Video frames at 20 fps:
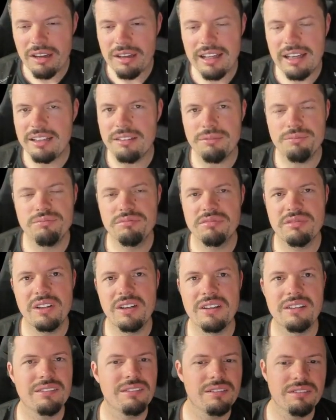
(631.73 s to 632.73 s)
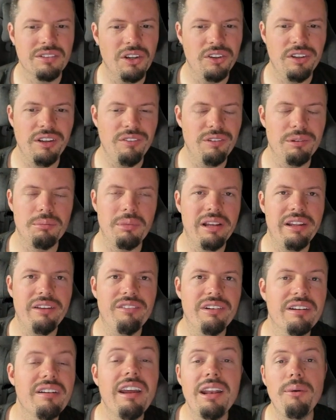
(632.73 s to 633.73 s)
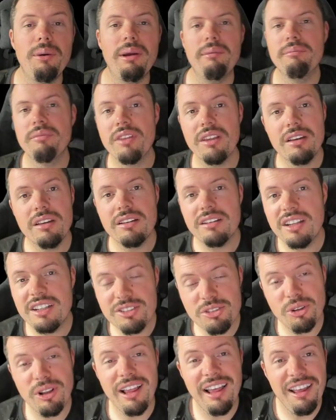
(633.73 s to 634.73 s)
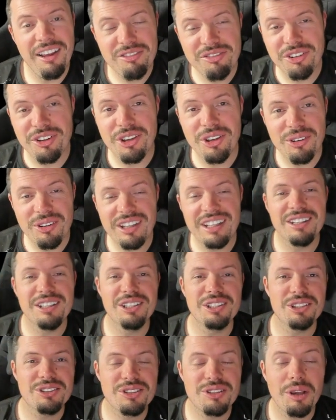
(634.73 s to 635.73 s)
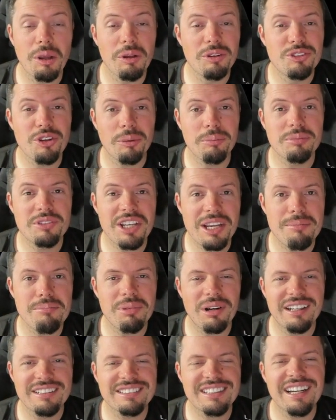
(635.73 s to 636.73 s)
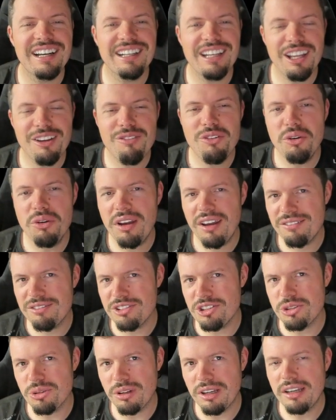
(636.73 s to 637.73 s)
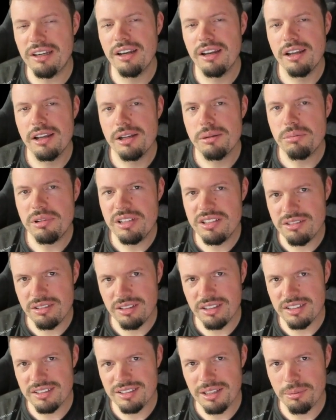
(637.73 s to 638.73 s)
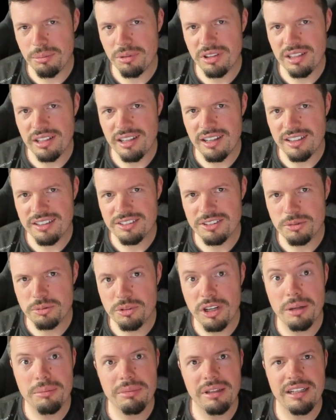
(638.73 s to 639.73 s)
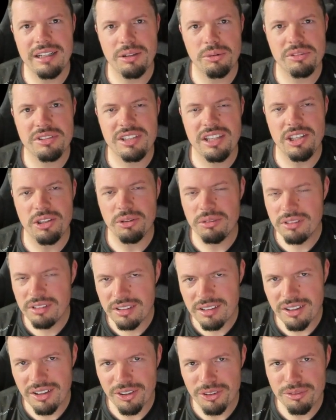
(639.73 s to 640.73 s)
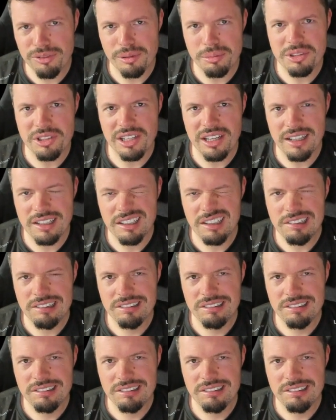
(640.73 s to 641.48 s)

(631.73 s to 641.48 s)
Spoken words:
I kind of don't even believe it. Anyway, that is all I have for you in this top 10 buys guide. If you have enjoyed it, please do hit us up with a like and subscribe, and I'll see you flip side.